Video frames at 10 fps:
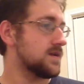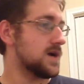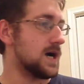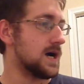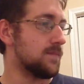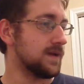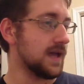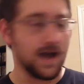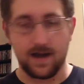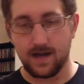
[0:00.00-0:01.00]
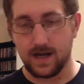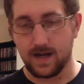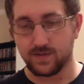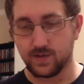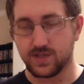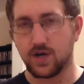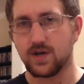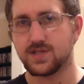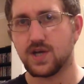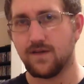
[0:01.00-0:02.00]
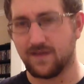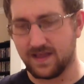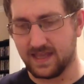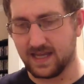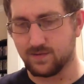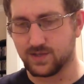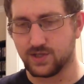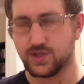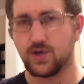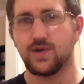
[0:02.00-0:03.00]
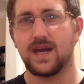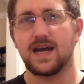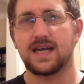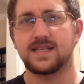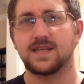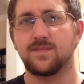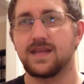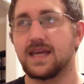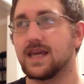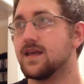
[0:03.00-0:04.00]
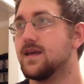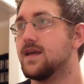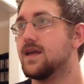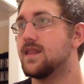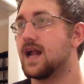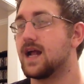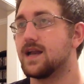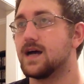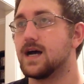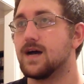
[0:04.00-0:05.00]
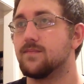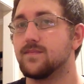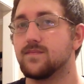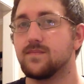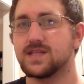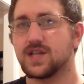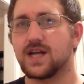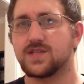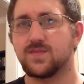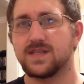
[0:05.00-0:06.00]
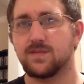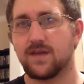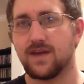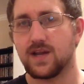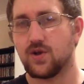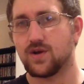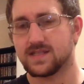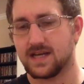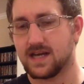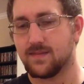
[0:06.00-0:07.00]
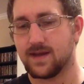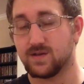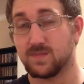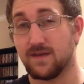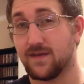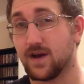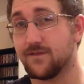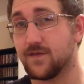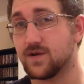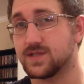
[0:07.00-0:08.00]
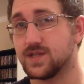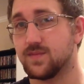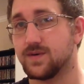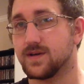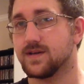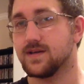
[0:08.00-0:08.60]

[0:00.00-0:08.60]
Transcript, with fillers: Uh, but yeah, um, so to start us off, I think I was going to show you guys something that um, means a lot to me, something I've had a long time, and it was my very first Steelbook.